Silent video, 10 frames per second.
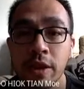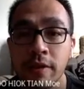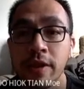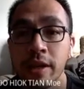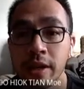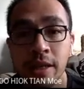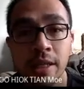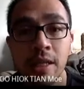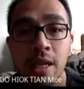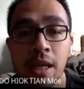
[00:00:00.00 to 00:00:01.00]
never heard
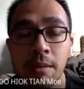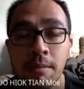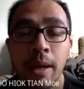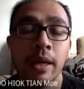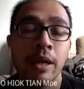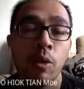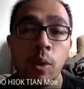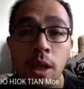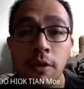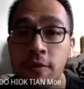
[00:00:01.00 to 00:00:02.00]
this. But in the
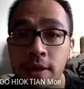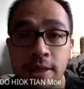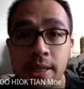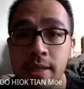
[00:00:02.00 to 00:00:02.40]
world of physics,